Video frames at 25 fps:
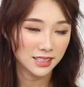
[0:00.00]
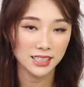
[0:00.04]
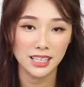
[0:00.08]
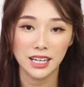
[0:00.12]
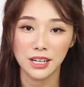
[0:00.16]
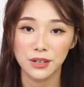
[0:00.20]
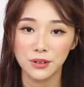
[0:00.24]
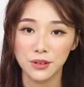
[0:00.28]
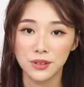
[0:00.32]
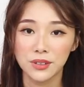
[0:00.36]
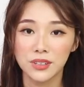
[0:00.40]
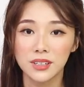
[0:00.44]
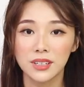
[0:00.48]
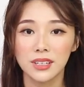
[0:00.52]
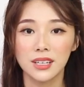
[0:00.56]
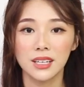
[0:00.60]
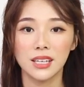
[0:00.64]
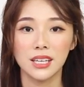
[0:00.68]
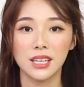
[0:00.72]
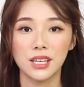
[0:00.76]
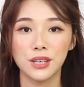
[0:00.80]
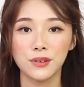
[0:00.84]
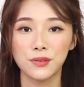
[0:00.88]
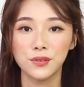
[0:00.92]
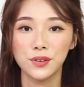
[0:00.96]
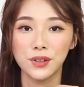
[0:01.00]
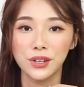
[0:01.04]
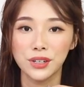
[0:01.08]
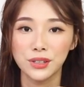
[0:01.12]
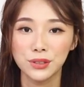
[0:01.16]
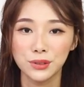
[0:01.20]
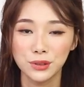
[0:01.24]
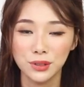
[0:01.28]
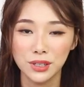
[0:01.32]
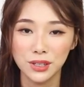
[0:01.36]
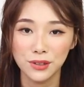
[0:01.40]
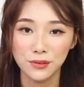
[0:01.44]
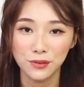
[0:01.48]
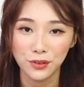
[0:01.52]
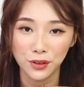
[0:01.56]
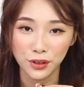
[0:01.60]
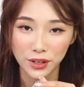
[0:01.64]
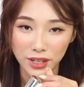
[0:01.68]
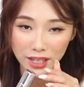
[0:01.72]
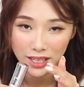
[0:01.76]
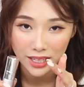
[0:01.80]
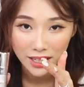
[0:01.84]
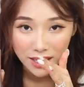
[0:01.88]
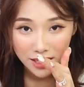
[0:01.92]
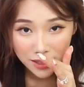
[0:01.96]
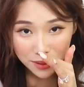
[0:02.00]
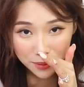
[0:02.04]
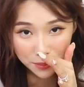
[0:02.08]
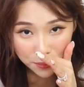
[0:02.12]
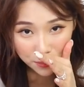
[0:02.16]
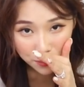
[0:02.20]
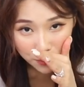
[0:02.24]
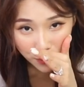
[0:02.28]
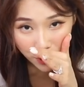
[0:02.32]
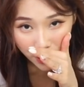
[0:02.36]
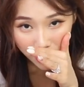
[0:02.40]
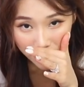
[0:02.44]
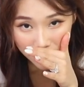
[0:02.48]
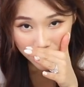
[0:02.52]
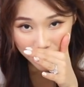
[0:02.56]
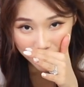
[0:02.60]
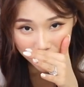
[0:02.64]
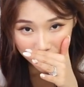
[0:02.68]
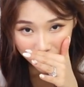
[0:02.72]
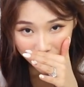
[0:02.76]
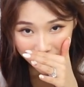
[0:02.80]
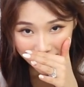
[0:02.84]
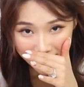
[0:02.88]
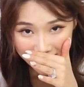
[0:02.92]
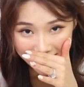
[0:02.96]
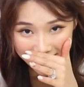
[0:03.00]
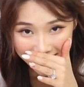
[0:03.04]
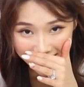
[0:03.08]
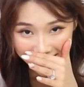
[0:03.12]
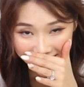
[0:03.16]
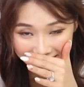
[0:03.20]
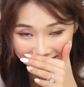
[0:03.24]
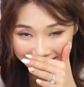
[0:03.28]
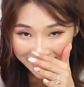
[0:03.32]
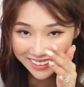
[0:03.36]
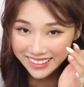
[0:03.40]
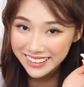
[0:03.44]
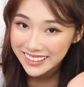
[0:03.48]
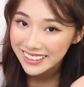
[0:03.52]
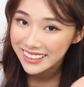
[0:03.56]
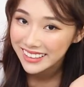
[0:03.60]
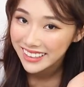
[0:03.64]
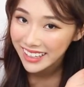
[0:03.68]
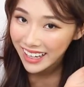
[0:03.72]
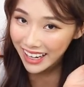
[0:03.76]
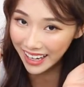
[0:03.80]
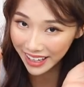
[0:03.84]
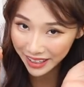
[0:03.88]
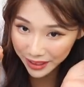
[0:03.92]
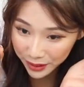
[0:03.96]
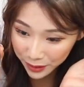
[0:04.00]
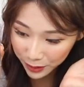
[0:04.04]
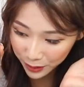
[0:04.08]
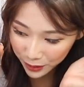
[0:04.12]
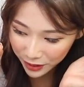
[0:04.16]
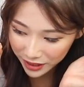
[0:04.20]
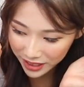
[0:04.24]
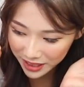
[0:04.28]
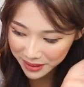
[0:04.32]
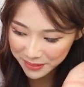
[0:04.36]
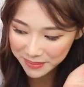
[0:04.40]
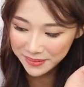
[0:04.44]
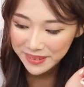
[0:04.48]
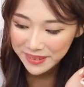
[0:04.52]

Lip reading: Now, if you are looking for a moisturizing eye cream,